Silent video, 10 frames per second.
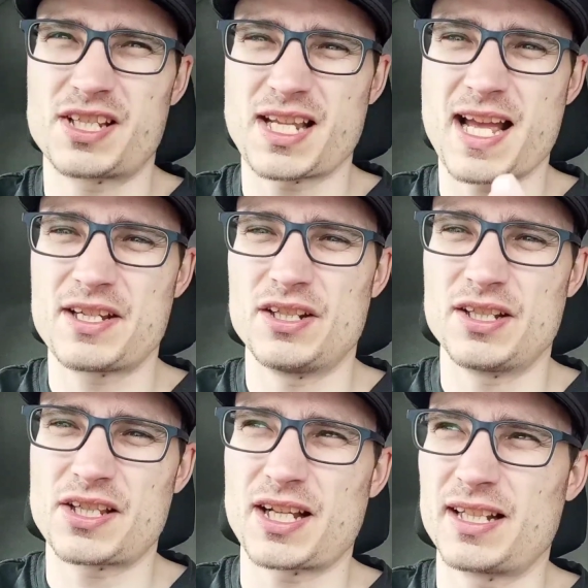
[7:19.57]
the edge of the
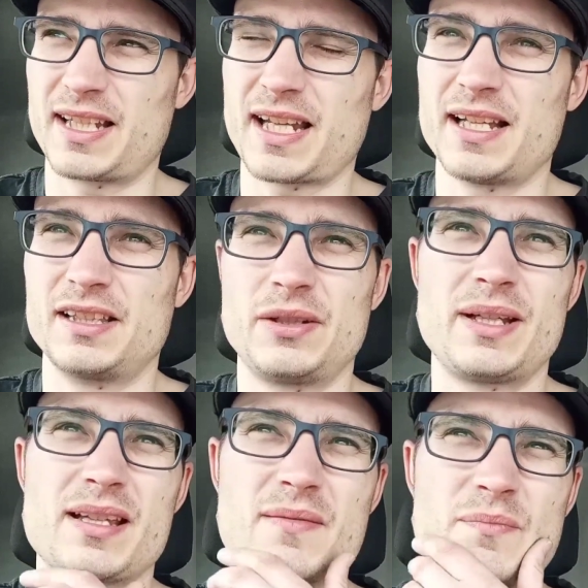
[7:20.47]
tyre they can't do it,
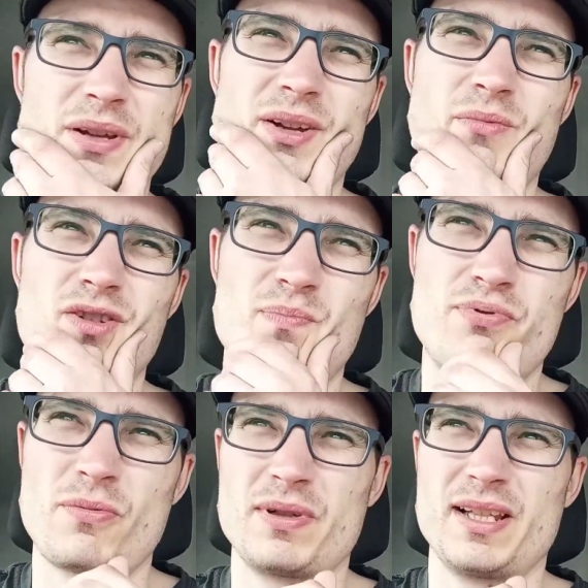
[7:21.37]
but it was
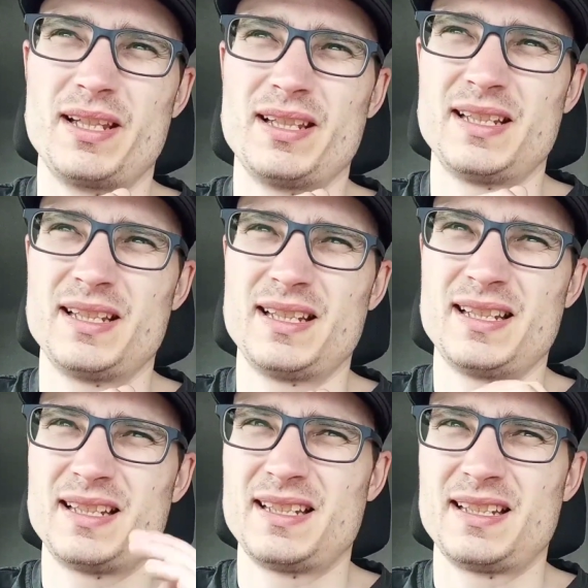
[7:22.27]

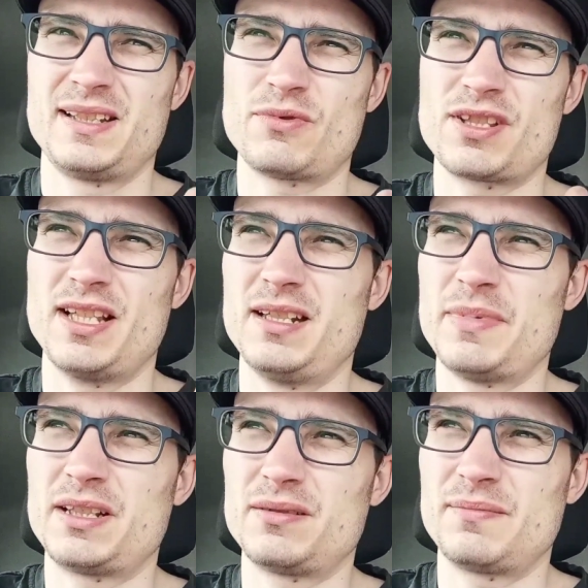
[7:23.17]
wasn't in the
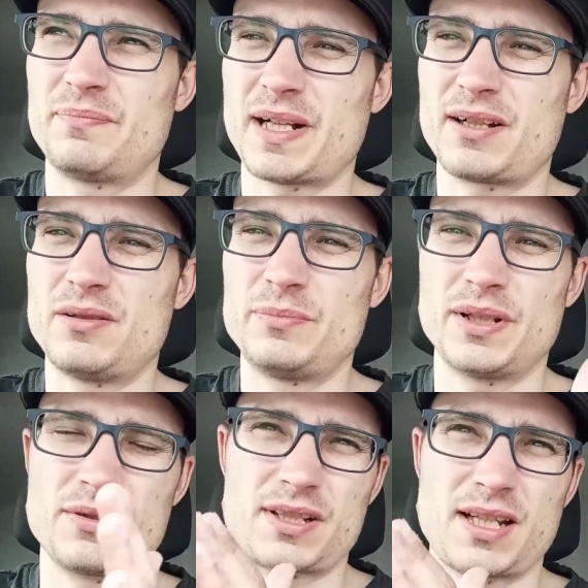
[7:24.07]
middle bang on, but
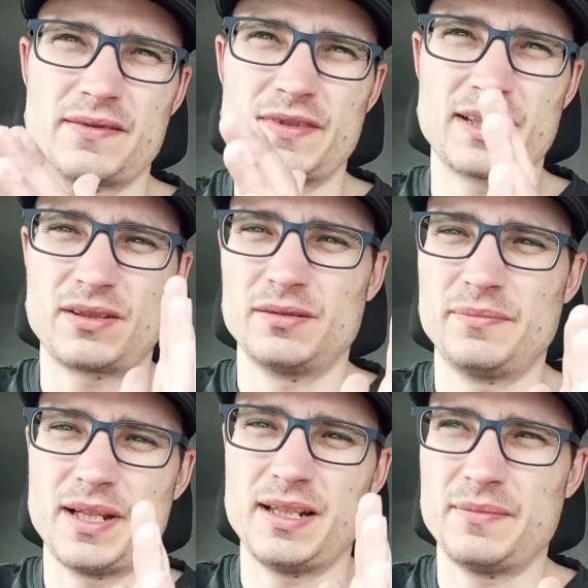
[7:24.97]
it was kind of like
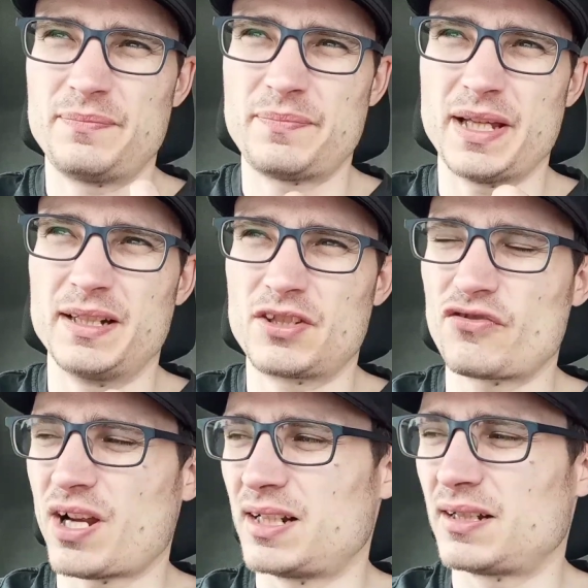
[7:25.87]
in a bit of the
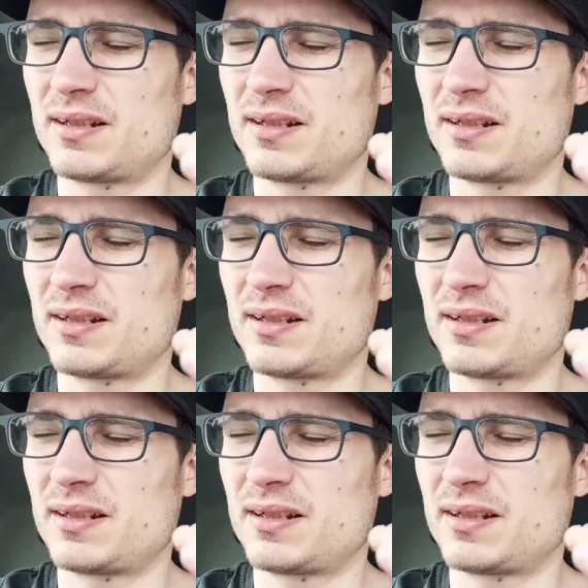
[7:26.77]
tread.